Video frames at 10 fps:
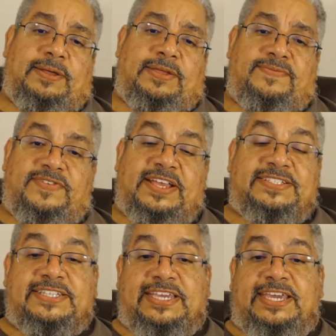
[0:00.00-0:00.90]

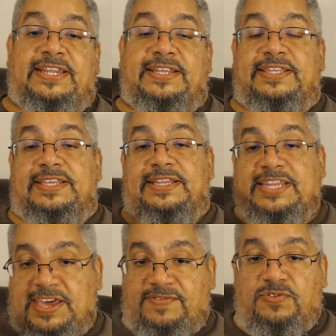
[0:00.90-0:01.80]
invest in the
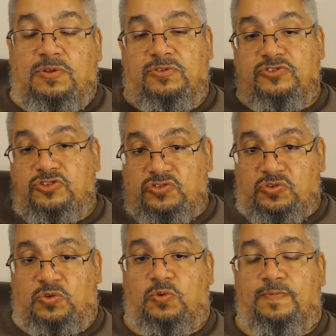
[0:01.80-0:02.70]
level
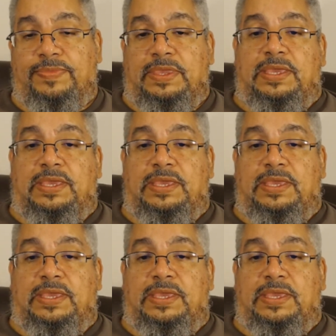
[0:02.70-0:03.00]
2